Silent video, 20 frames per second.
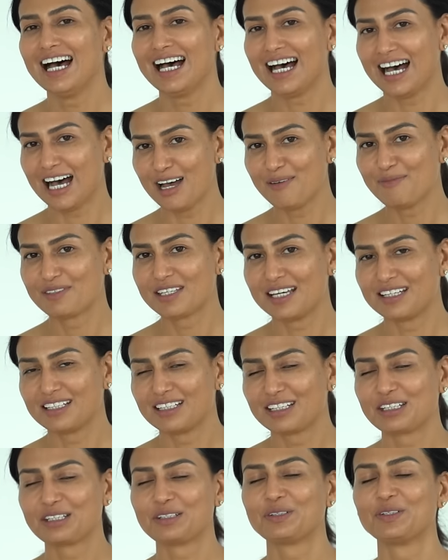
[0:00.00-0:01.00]
I'm
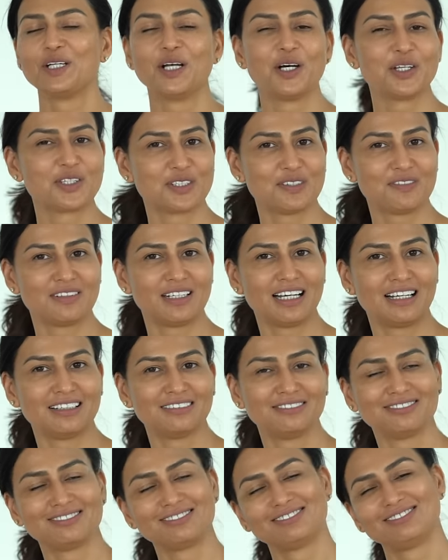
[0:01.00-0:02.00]
sending you lots of love
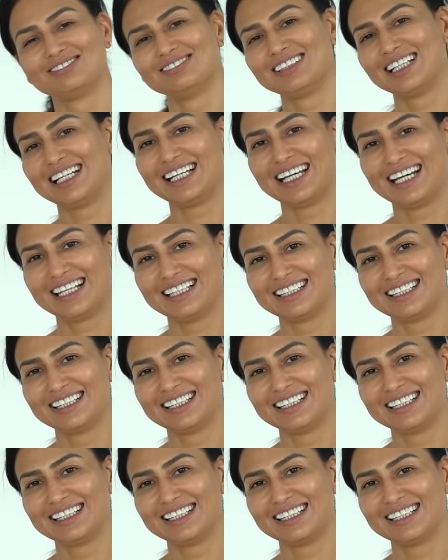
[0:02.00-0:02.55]
and